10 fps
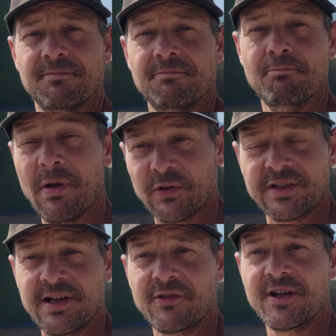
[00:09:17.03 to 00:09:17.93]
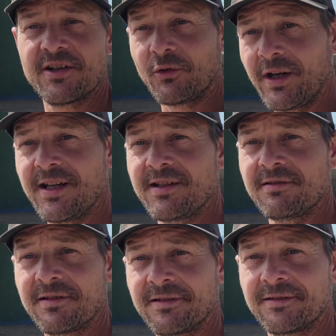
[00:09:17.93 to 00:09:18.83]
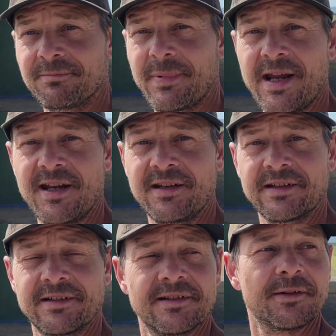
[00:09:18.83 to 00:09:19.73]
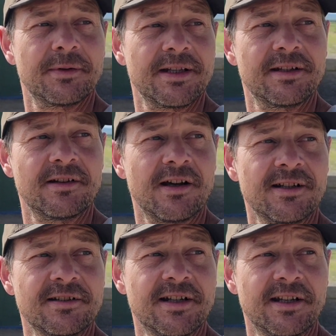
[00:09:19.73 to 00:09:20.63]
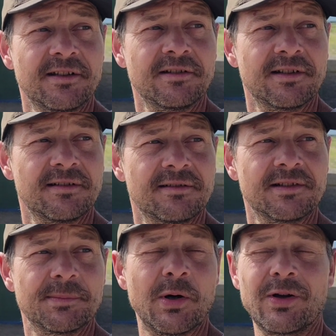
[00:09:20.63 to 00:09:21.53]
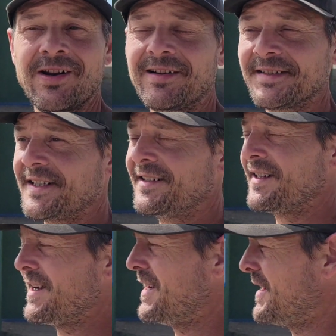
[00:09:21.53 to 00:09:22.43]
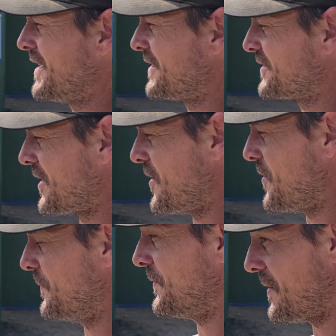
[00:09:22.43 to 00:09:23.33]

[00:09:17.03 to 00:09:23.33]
military green paint that we did not intend to put on there. So